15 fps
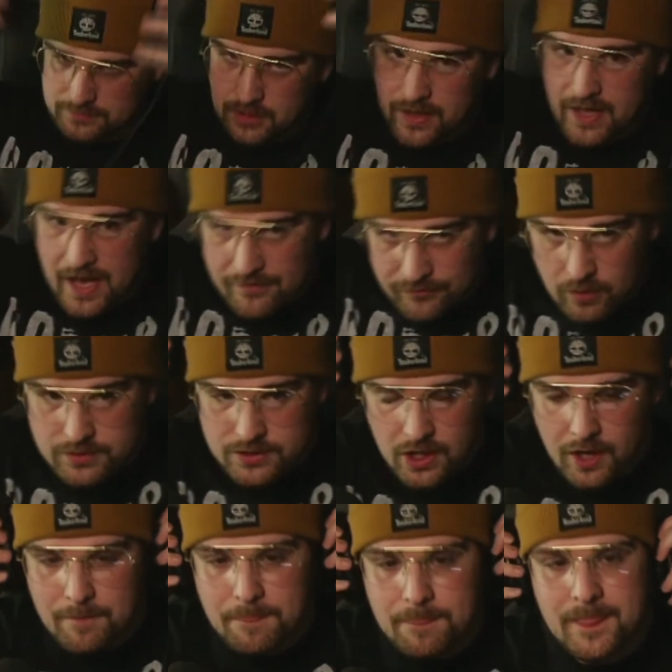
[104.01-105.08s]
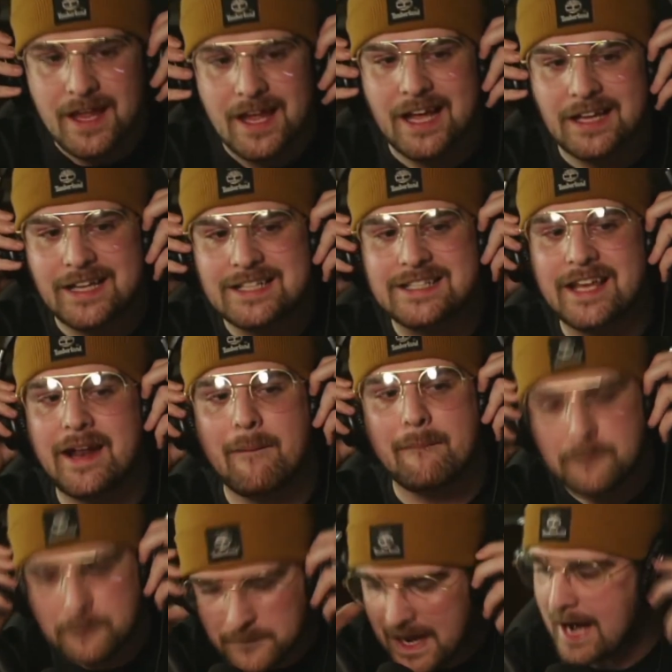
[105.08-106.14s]
Throw the headphones on. Let's get it
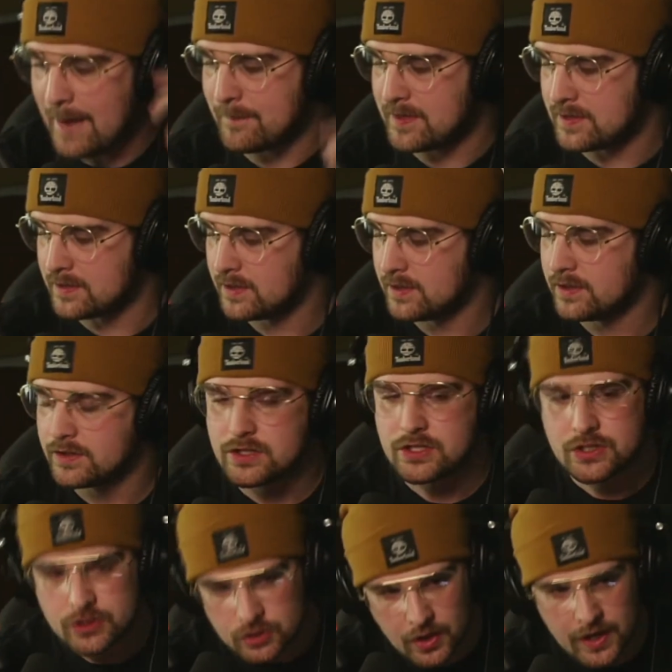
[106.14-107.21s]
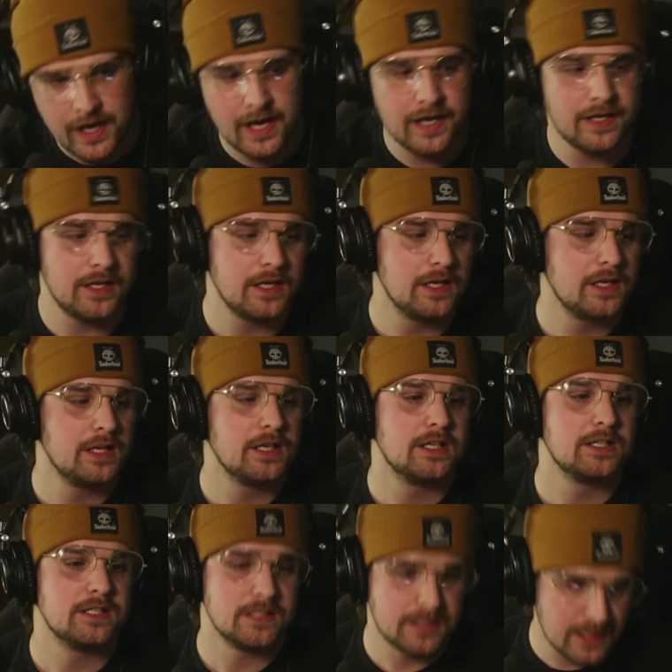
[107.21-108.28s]
popping.
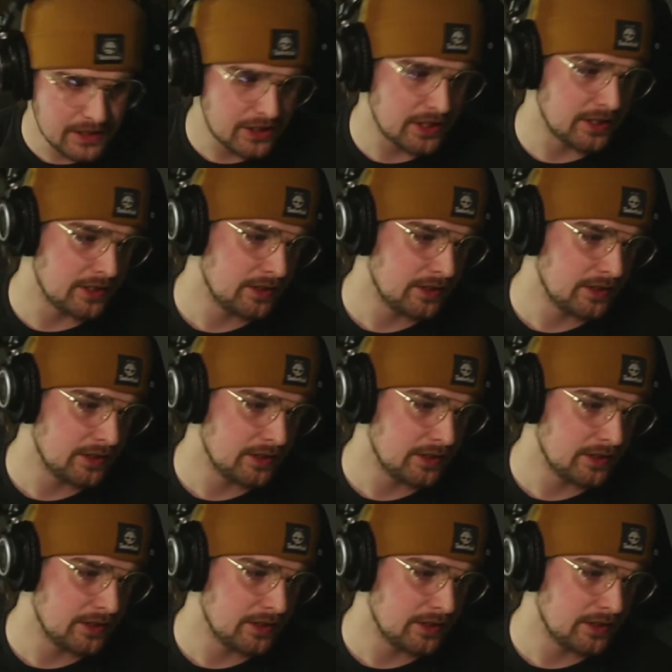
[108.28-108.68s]
Transition.